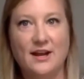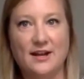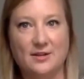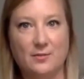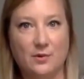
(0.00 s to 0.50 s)

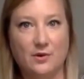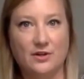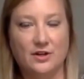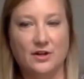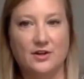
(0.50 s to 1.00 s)
at the
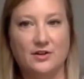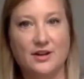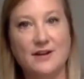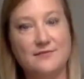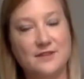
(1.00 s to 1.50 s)
border under
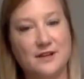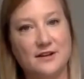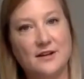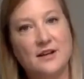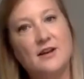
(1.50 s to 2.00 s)

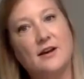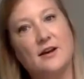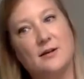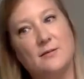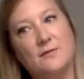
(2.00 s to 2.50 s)
NAFTA,
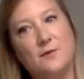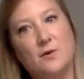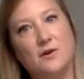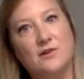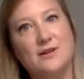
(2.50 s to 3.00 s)

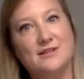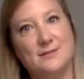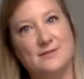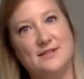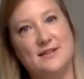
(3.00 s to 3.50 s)
for
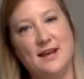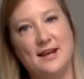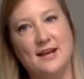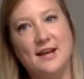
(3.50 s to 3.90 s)
USMCA,